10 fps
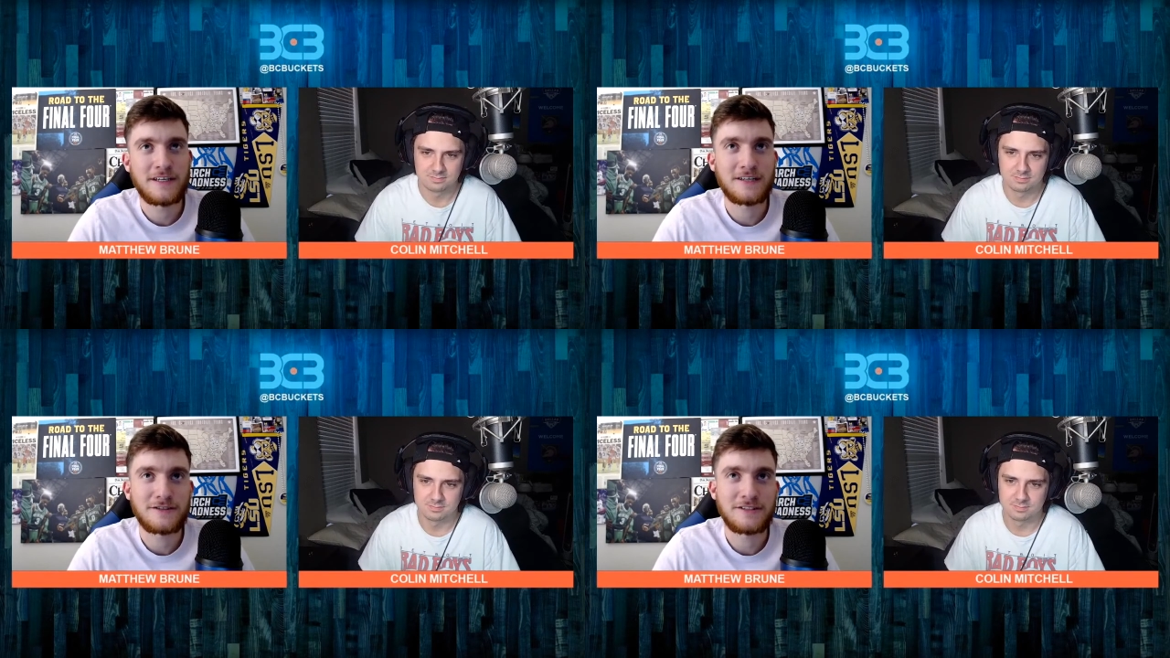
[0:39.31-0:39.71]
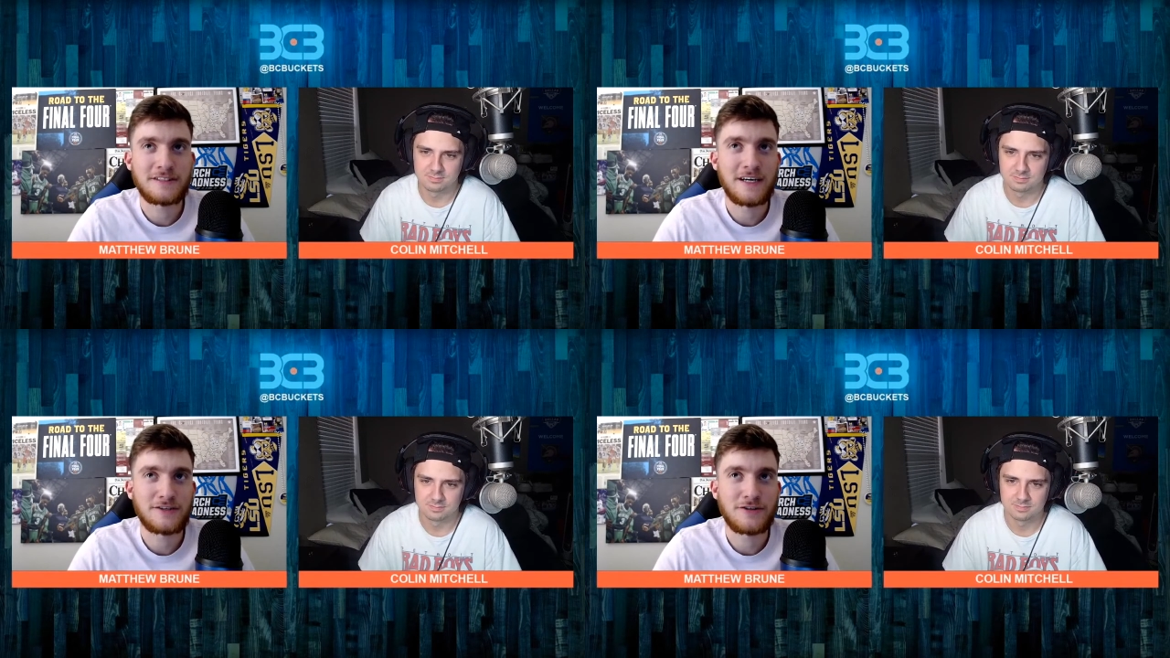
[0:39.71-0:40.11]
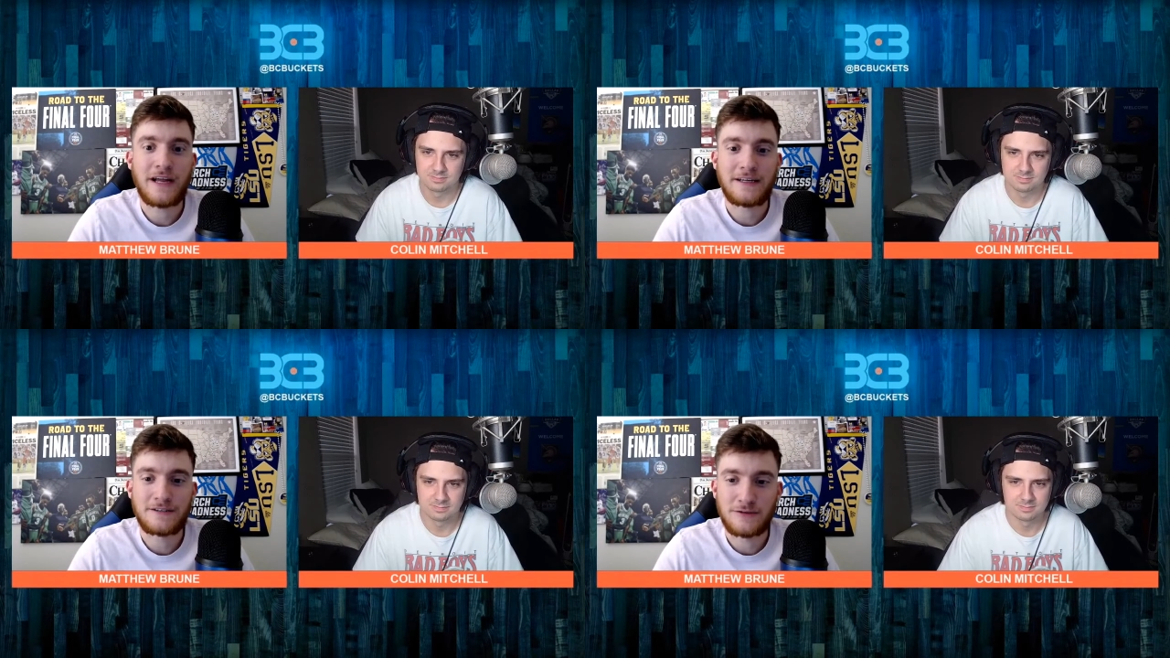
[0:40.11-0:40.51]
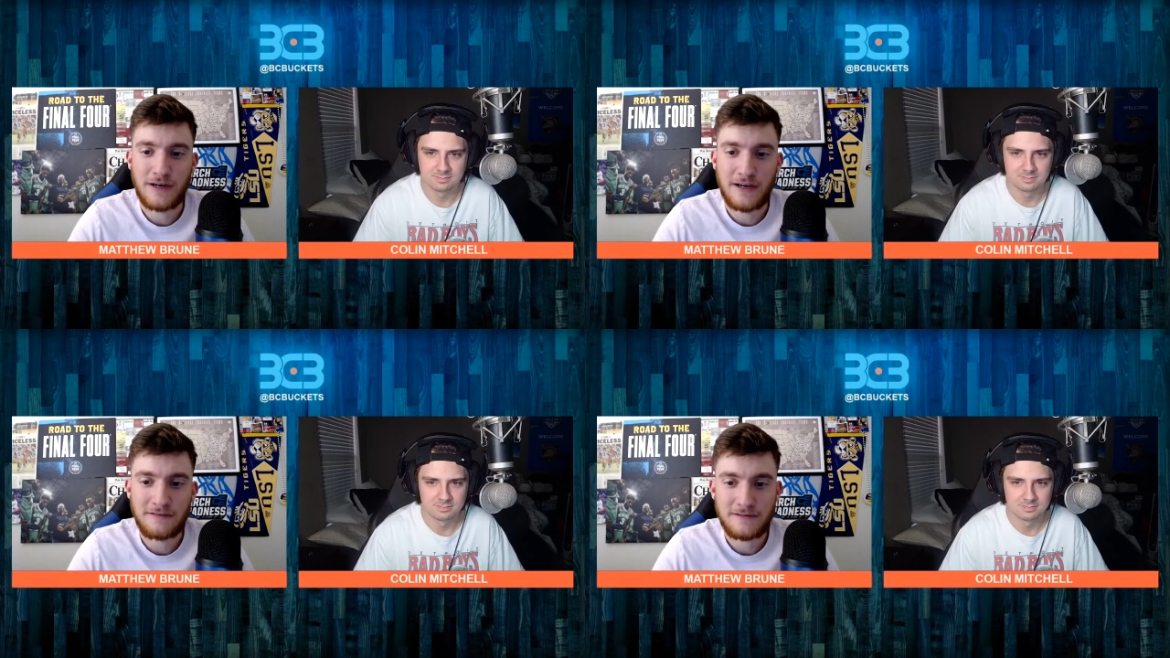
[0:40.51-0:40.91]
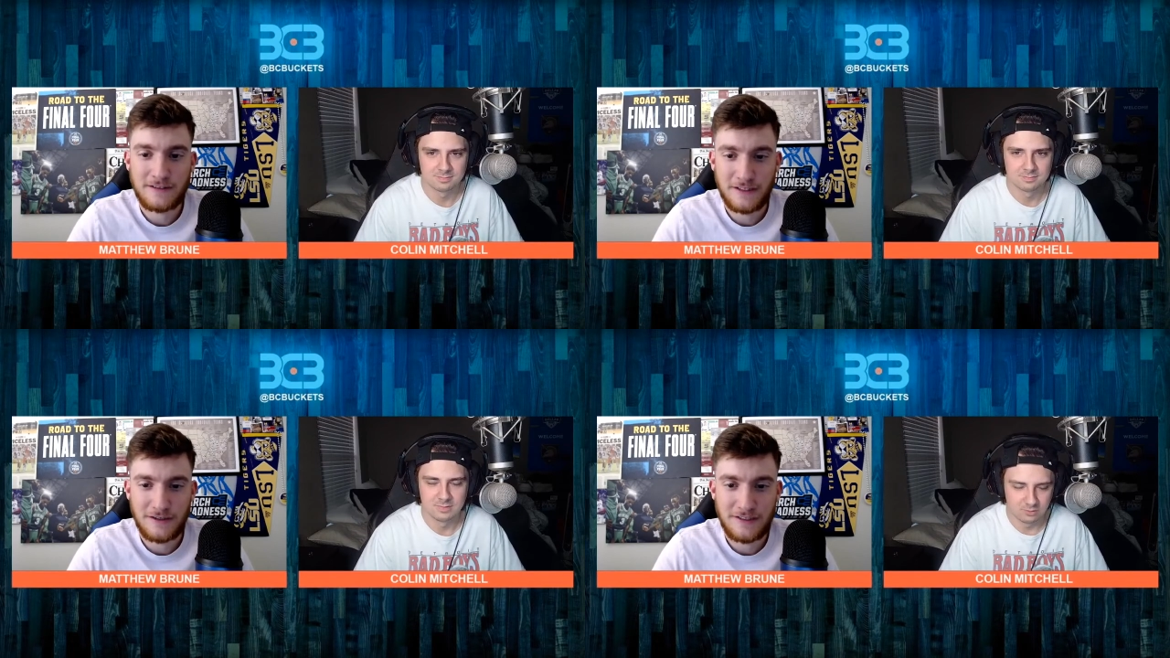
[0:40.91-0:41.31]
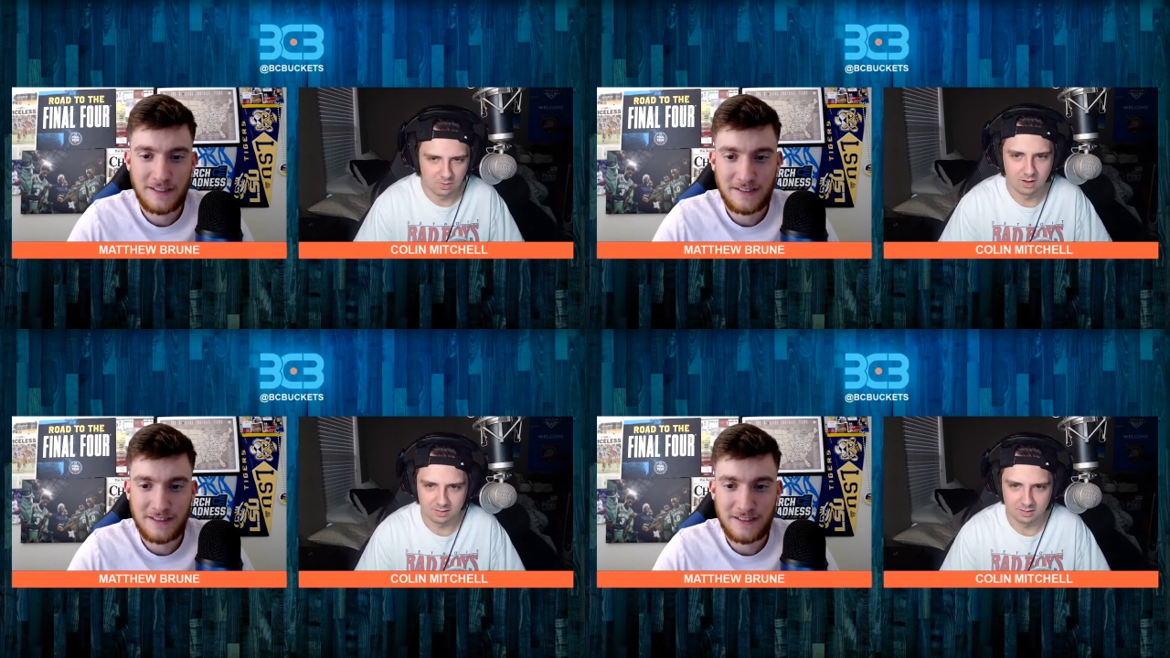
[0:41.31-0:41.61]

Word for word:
Speaker 1: Doncic, DeAndre Ayton draft. You know, you, right?